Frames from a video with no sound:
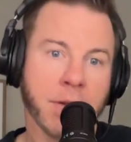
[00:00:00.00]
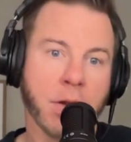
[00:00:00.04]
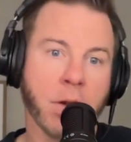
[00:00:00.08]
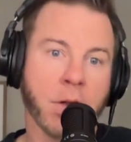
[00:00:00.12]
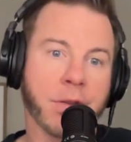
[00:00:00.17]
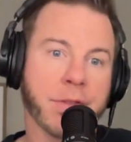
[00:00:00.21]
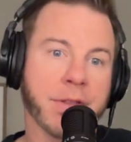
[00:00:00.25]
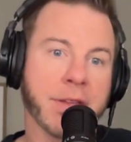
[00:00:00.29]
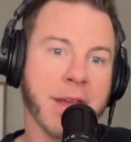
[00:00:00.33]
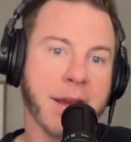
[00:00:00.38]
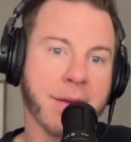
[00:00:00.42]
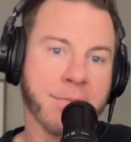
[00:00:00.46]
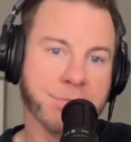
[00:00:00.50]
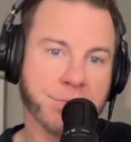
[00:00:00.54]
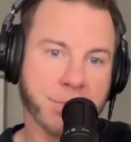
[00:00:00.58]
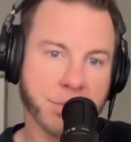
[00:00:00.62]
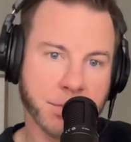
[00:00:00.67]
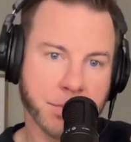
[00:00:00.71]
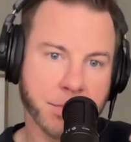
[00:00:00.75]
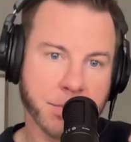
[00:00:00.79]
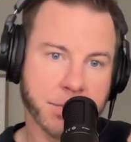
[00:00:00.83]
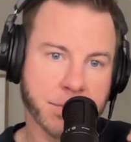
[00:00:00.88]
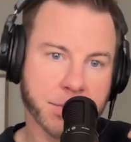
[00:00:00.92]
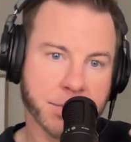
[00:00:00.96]
Are the
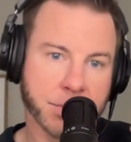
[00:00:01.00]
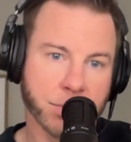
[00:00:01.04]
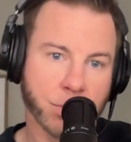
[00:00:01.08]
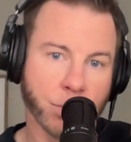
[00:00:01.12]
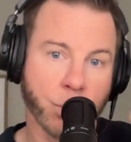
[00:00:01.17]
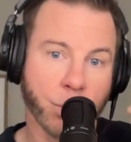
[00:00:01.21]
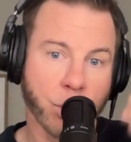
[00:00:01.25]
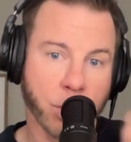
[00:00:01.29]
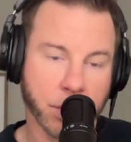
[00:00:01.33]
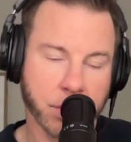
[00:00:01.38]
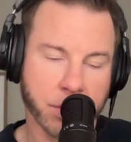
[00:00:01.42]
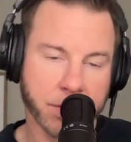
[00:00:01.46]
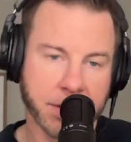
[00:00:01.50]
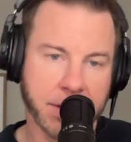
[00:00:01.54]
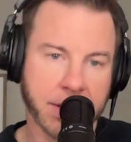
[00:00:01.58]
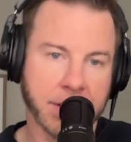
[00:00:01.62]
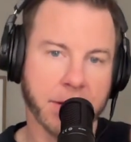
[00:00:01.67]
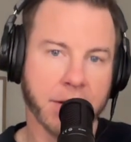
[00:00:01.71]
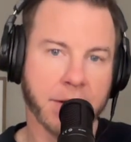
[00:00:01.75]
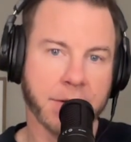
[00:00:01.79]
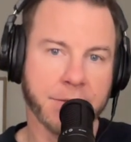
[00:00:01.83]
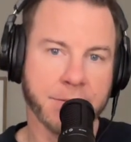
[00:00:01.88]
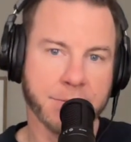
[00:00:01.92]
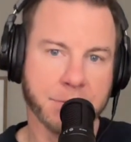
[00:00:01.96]
emperors
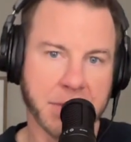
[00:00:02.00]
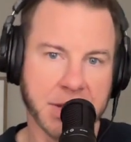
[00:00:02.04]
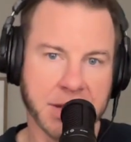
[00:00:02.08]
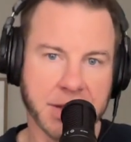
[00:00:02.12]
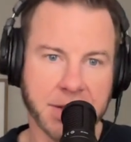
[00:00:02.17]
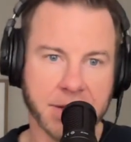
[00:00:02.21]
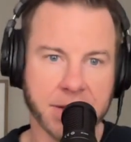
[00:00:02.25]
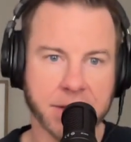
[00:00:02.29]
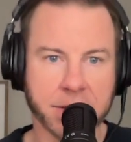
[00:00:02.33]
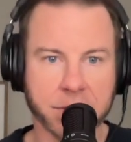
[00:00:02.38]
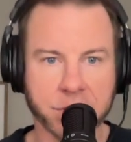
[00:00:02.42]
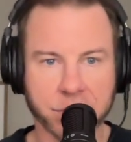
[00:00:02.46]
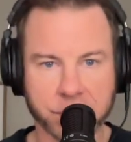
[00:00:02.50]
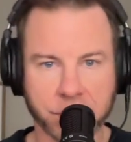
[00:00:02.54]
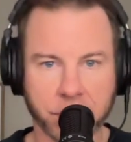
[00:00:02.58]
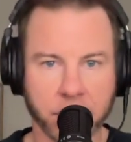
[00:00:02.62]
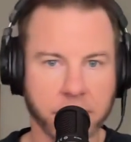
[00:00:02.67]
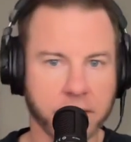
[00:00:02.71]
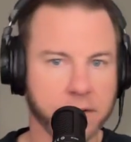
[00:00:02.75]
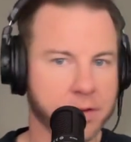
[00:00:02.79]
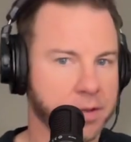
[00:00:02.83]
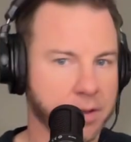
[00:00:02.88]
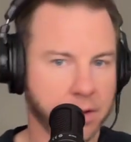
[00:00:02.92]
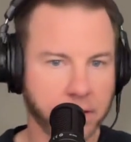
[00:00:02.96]
worthy of being in
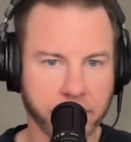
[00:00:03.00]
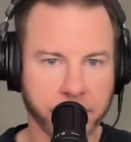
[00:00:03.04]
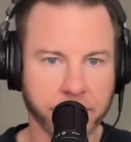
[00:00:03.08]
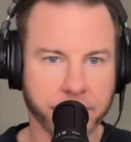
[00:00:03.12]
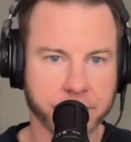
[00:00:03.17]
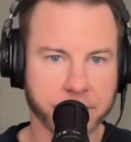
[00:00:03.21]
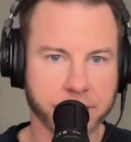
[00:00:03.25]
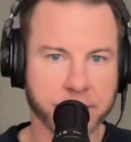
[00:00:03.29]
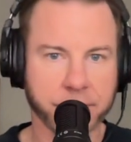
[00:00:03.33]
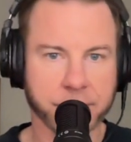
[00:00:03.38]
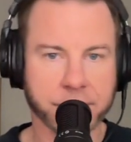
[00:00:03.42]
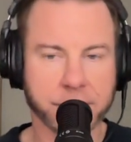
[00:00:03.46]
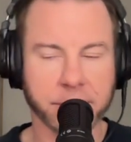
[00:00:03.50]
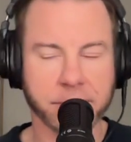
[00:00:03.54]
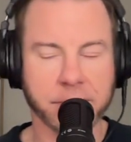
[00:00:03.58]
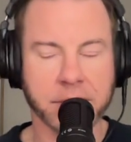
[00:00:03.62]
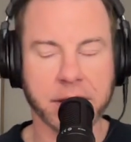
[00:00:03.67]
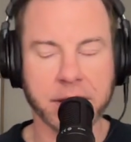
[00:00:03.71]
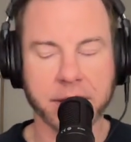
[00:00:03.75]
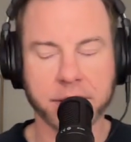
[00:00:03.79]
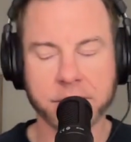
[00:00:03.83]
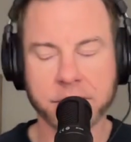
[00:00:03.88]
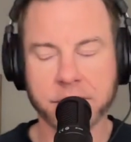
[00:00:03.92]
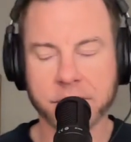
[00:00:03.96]
charge? All those sorts of
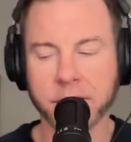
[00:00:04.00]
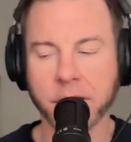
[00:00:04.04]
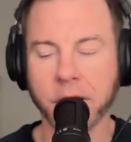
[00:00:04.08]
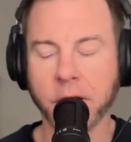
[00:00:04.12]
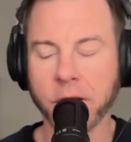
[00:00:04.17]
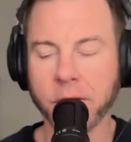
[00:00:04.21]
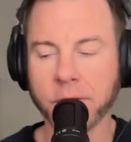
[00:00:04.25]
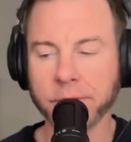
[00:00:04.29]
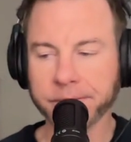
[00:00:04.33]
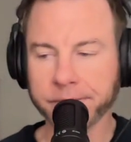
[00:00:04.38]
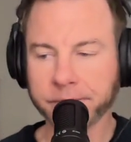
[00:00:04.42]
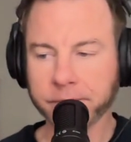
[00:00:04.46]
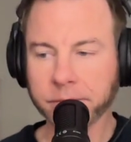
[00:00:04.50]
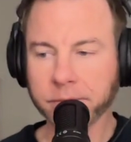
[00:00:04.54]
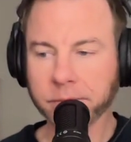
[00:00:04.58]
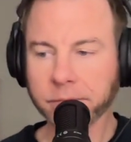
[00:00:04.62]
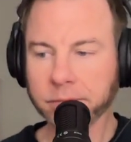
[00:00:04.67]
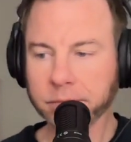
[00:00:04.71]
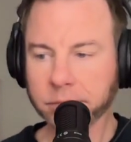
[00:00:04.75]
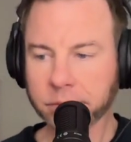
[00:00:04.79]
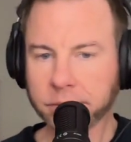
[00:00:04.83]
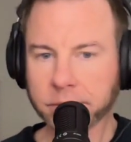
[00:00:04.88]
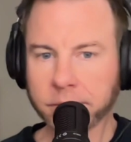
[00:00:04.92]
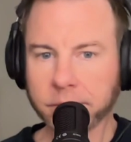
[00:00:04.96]
things. So
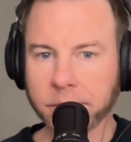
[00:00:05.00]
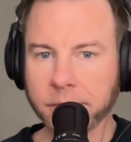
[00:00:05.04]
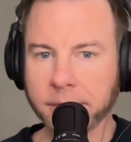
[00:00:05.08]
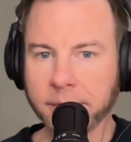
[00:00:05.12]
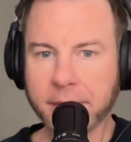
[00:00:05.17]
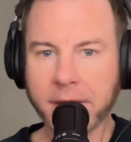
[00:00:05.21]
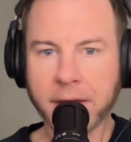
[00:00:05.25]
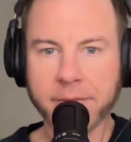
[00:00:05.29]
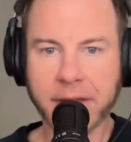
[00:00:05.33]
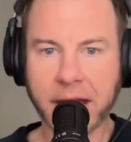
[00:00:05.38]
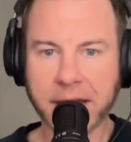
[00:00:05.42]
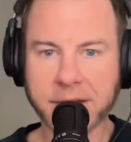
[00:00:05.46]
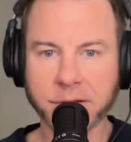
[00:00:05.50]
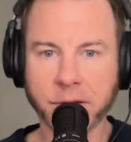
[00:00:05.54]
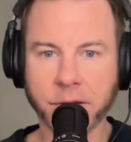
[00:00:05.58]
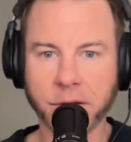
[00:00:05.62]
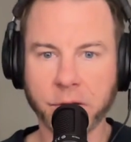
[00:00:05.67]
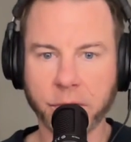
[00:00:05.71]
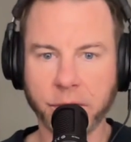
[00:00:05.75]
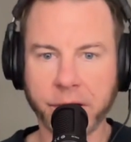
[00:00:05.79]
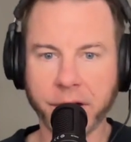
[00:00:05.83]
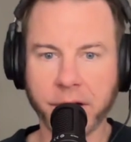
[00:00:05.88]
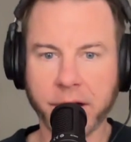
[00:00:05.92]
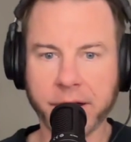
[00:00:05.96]
that's all
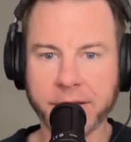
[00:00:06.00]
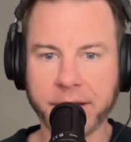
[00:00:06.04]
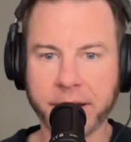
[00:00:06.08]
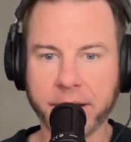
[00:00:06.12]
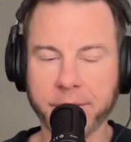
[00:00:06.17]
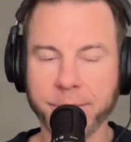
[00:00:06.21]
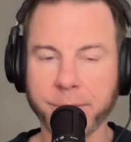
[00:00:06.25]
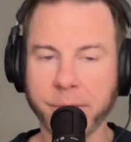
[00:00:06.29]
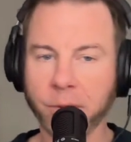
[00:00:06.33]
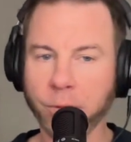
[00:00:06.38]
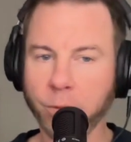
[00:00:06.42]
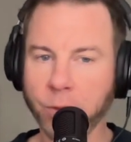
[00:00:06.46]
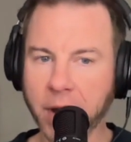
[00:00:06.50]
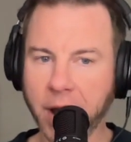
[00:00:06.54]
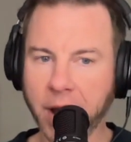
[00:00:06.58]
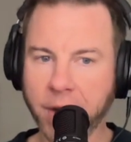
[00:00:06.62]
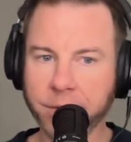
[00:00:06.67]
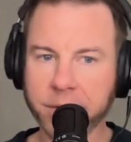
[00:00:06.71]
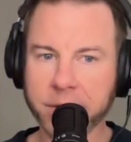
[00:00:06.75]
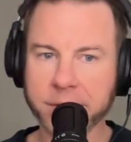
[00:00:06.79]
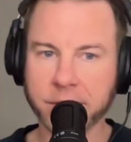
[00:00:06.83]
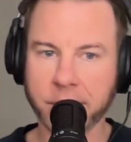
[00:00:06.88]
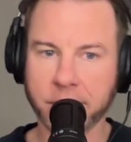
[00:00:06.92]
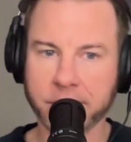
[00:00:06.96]
going on there. But what I
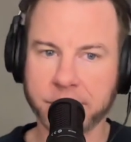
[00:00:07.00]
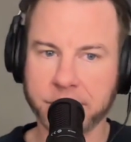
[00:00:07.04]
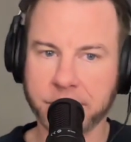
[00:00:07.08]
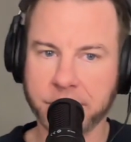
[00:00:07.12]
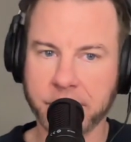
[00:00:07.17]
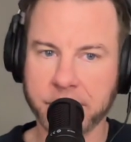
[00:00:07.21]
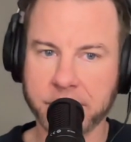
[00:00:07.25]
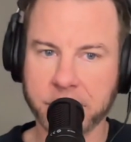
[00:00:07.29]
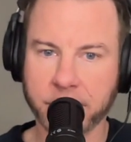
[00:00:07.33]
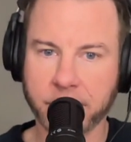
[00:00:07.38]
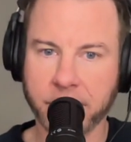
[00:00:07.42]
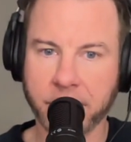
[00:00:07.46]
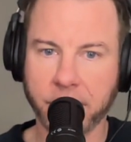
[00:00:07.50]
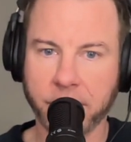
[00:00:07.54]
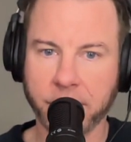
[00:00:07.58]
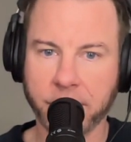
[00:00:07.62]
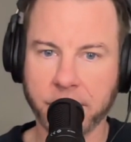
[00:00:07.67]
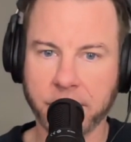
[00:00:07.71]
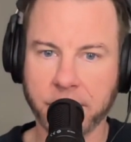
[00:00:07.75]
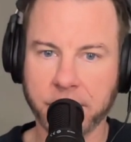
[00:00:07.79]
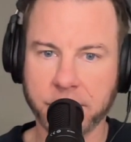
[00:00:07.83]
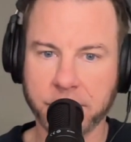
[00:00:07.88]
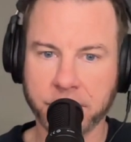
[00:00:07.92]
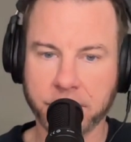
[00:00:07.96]
want to talk to you guys about
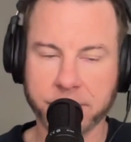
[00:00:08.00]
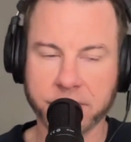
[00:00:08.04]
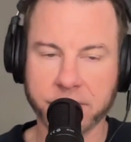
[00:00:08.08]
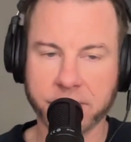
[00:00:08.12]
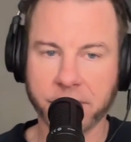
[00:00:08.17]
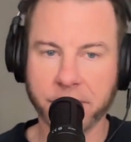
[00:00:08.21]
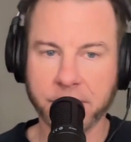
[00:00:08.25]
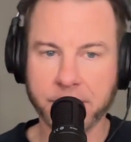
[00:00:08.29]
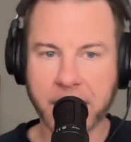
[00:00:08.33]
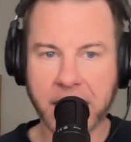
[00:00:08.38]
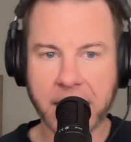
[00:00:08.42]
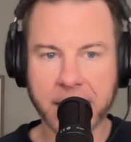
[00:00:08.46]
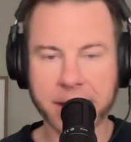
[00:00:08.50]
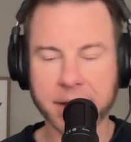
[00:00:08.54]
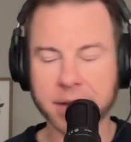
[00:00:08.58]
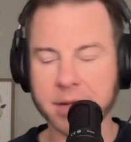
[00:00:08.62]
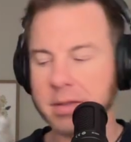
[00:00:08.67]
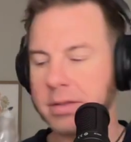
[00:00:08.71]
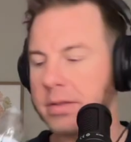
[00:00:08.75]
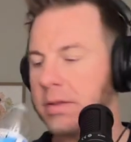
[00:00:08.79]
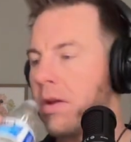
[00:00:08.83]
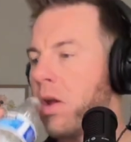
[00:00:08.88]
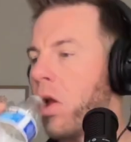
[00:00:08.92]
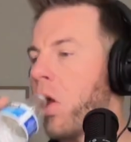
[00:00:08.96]
in terms of thematics